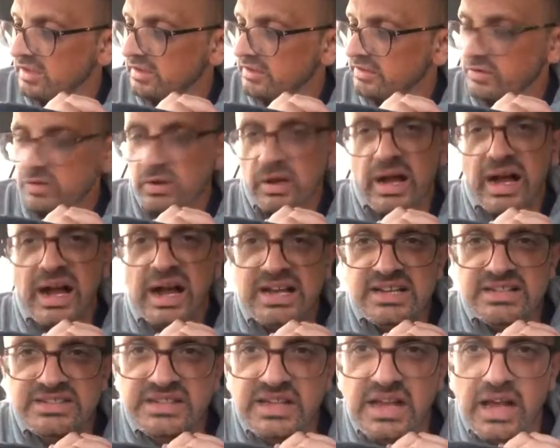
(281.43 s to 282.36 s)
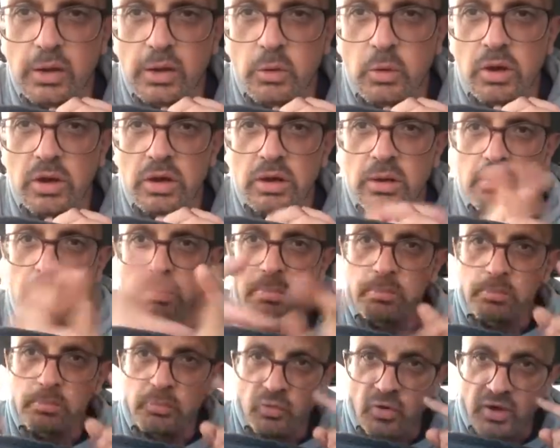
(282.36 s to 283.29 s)
so has our
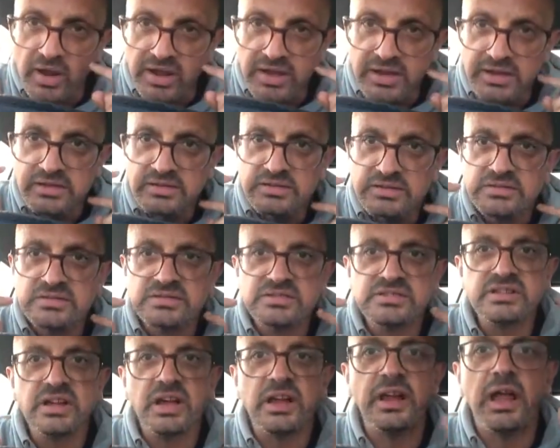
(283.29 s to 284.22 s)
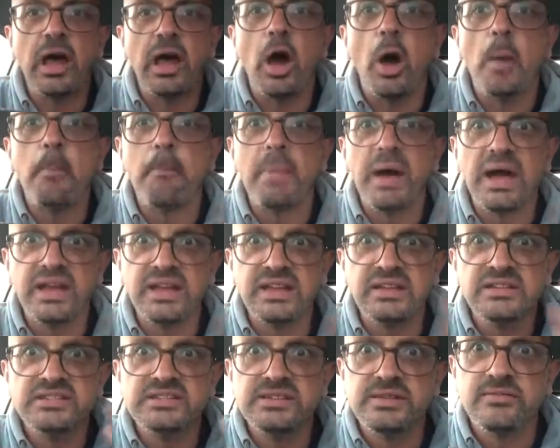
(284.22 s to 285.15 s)
brains and our
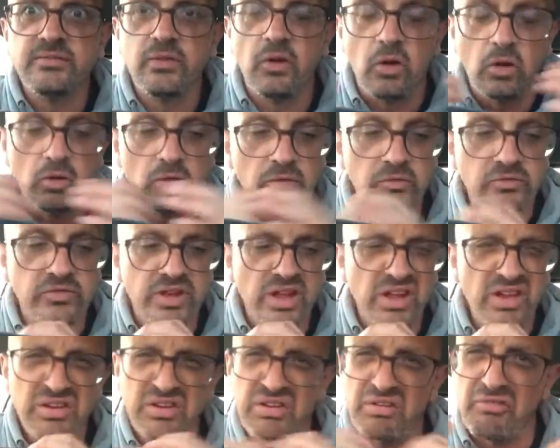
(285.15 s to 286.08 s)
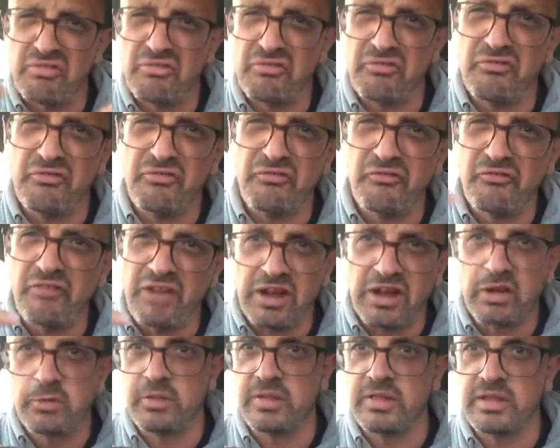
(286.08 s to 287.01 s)
minds evolved to
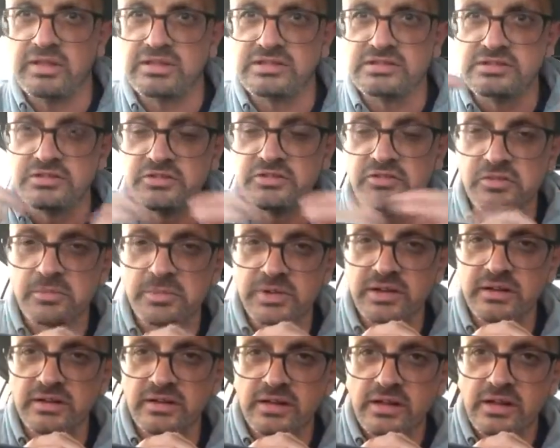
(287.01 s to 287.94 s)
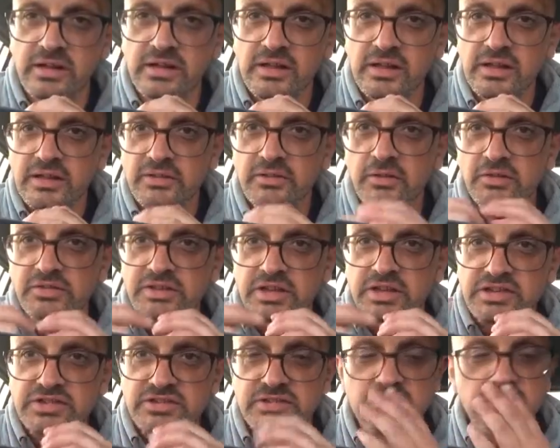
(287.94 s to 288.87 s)
fuck with us? Do you know what I mean? Not
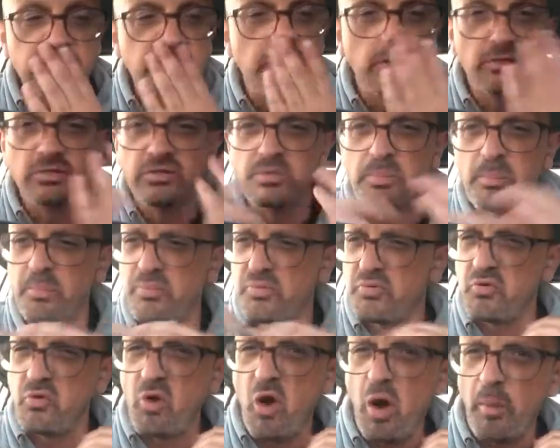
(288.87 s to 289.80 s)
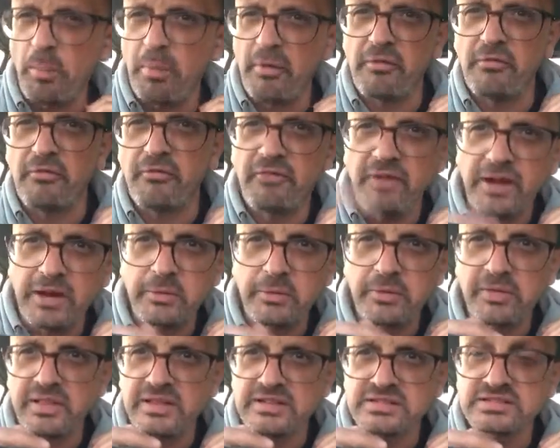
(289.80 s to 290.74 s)
just, you know, proper
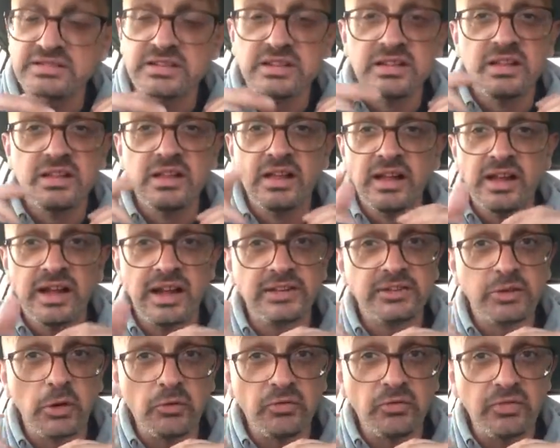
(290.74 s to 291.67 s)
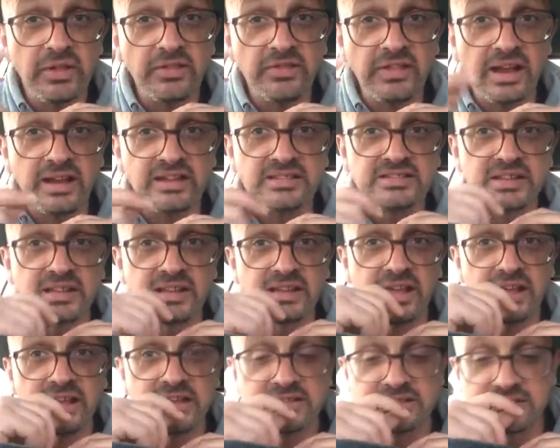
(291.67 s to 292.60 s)
fuck with us. I don't think that's the
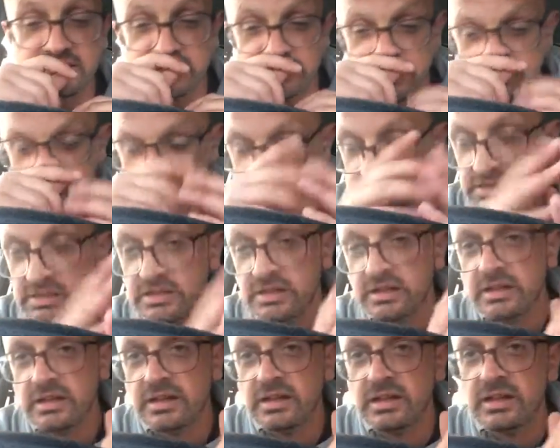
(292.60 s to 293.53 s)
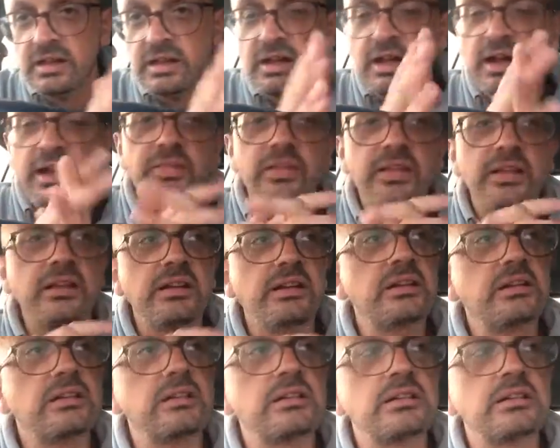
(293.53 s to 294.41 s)
case. I think